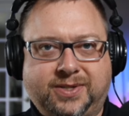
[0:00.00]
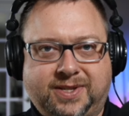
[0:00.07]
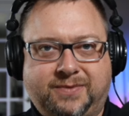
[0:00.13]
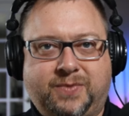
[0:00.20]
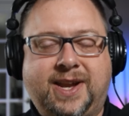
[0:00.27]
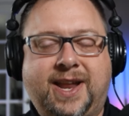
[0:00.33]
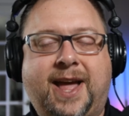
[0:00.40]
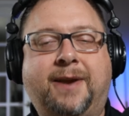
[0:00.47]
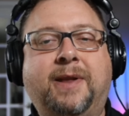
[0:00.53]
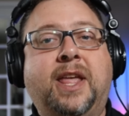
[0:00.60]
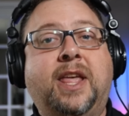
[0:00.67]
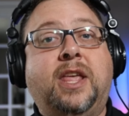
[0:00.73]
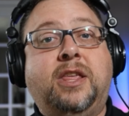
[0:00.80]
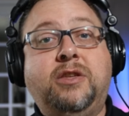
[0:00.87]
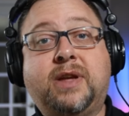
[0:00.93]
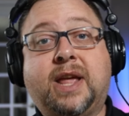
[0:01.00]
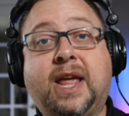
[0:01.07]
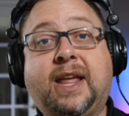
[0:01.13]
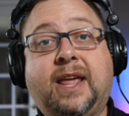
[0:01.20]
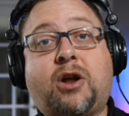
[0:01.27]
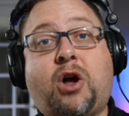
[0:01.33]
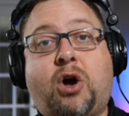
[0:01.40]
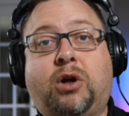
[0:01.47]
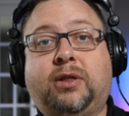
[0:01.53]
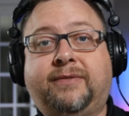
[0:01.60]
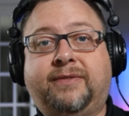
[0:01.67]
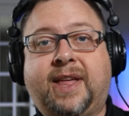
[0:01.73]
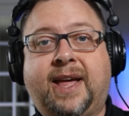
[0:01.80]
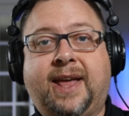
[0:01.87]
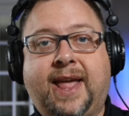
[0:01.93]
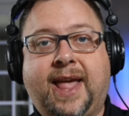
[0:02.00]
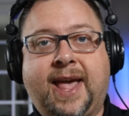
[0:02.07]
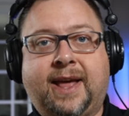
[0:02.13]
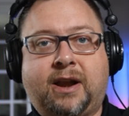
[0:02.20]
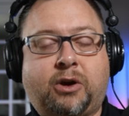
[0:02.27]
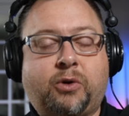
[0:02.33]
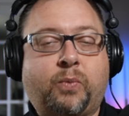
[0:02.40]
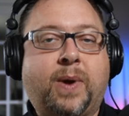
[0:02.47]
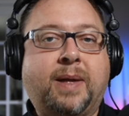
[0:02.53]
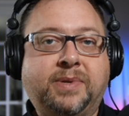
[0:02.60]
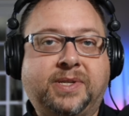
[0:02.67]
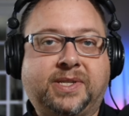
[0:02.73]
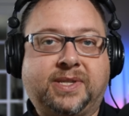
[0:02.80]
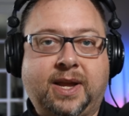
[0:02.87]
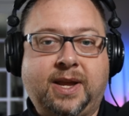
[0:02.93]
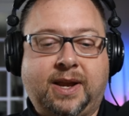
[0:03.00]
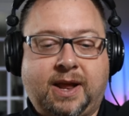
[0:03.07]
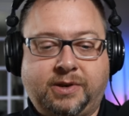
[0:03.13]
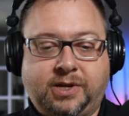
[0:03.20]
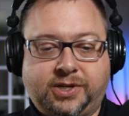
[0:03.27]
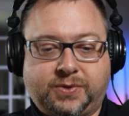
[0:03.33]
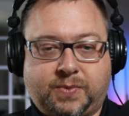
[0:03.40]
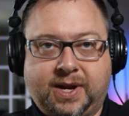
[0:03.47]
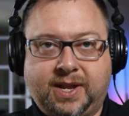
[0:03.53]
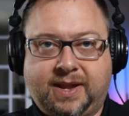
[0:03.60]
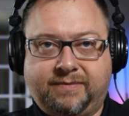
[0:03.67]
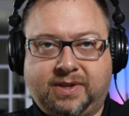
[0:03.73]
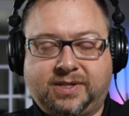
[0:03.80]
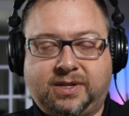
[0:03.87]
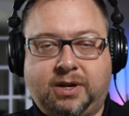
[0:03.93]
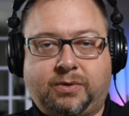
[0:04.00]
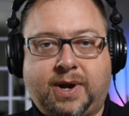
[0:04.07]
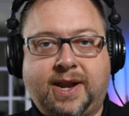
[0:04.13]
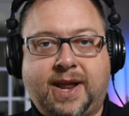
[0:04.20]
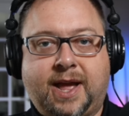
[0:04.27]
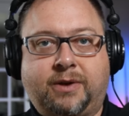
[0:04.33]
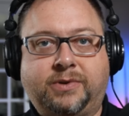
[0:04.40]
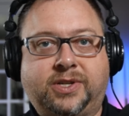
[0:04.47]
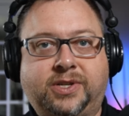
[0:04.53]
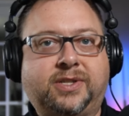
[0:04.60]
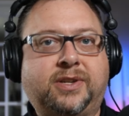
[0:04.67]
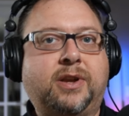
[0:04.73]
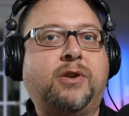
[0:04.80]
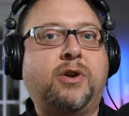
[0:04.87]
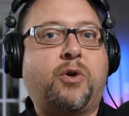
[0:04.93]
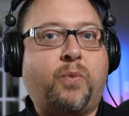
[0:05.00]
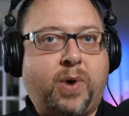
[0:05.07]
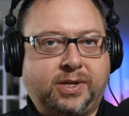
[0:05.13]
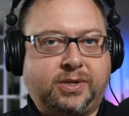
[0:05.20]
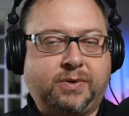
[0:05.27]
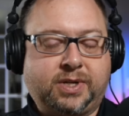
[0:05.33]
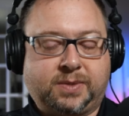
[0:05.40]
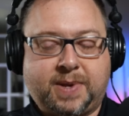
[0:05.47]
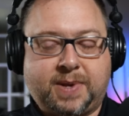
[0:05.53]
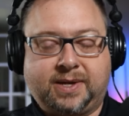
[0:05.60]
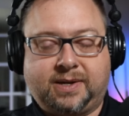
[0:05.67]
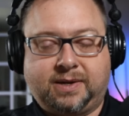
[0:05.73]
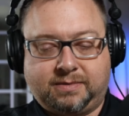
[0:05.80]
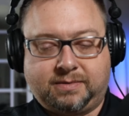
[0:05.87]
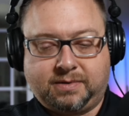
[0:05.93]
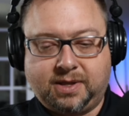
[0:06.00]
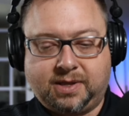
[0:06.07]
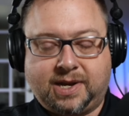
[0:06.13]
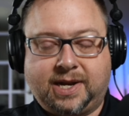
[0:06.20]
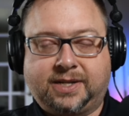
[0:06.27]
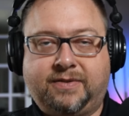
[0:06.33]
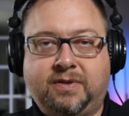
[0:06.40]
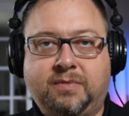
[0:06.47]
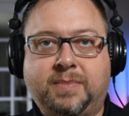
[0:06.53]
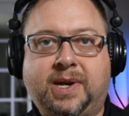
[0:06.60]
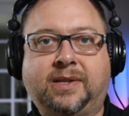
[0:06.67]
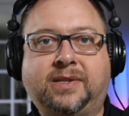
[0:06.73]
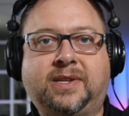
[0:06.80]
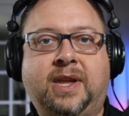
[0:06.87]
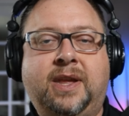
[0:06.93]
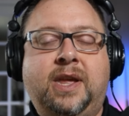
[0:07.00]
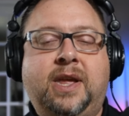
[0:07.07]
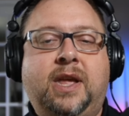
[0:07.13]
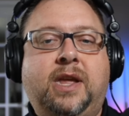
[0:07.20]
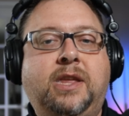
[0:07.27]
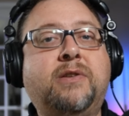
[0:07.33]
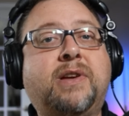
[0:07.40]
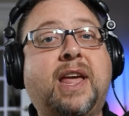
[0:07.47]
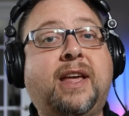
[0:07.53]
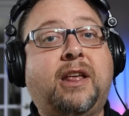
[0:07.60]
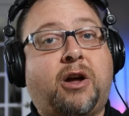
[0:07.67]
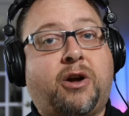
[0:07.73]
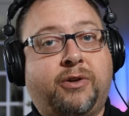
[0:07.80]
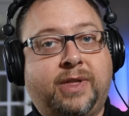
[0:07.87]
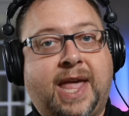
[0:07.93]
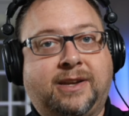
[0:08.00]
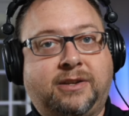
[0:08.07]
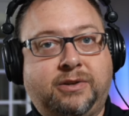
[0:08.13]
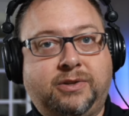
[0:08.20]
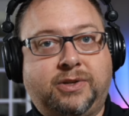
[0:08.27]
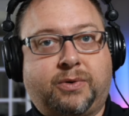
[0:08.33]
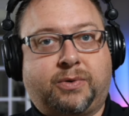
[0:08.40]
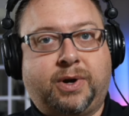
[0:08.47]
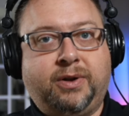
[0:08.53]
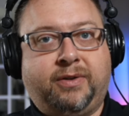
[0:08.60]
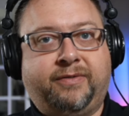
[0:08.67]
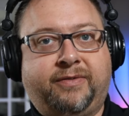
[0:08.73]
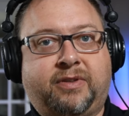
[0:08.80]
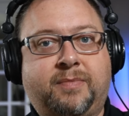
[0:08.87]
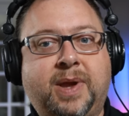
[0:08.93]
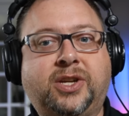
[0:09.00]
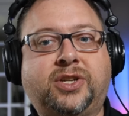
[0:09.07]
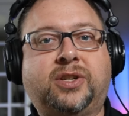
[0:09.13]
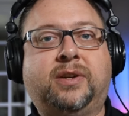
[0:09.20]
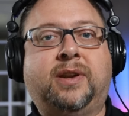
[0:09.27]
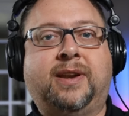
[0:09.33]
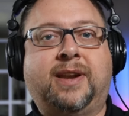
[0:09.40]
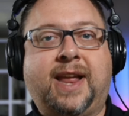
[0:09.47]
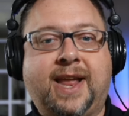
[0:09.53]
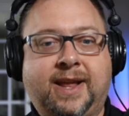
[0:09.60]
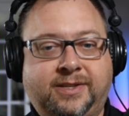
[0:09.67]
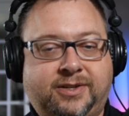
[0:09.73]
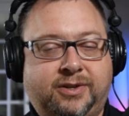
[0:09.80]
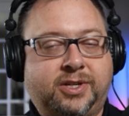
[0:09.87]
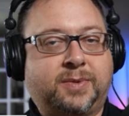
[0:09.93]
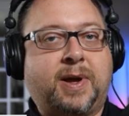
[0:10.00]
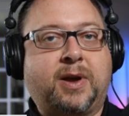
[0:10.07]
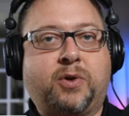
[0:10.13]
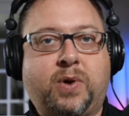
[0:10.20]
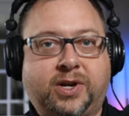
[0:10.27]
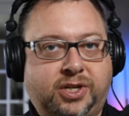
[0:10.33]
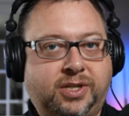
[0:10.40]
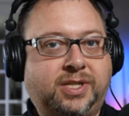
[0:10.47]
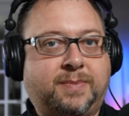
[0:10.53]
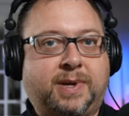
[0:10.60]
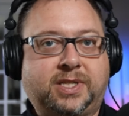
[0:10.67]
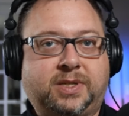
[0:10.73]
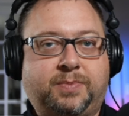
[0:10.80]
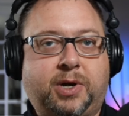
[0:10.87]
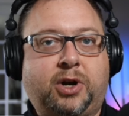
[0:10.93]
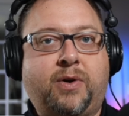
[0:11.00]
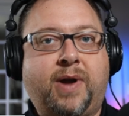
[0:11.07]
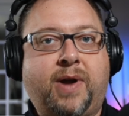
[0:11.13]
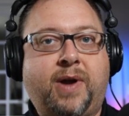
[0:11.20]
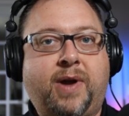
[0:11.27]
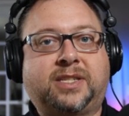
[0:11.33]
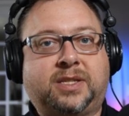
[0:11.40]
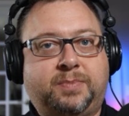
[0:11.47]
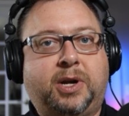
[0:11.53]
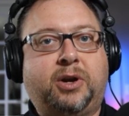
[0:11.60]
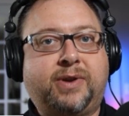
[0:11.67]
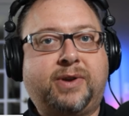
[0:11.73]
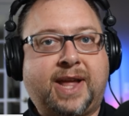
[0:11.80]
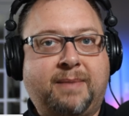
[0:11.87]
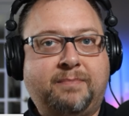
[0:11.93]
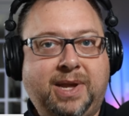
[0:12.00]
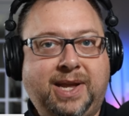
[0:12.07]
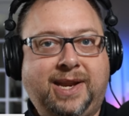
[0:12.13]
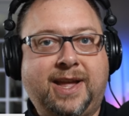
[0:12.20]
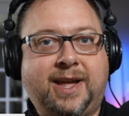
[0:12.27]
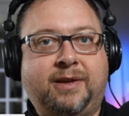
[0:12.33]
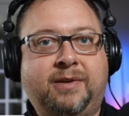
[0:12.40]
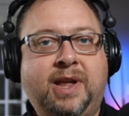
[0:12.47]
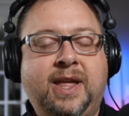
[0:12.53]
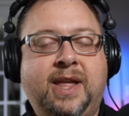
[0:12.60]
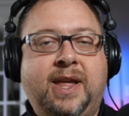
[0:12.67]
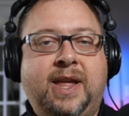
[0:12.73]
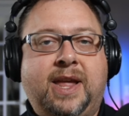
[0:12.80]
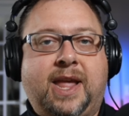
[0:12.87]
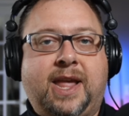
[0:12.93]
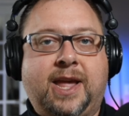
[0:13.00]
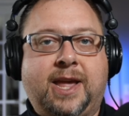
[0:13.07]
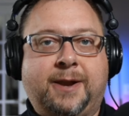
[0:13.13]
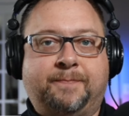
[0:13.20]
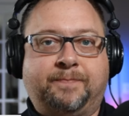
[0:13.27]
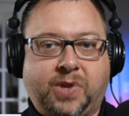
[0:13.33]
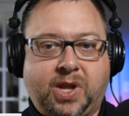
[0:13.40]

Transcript: and whatnot? You can get all of that at our website. I just want to give this to you right now, just so you know what to expect in the next few minutes. You can get all that tutorial information and answers about questions about Spiro at spiro.media. And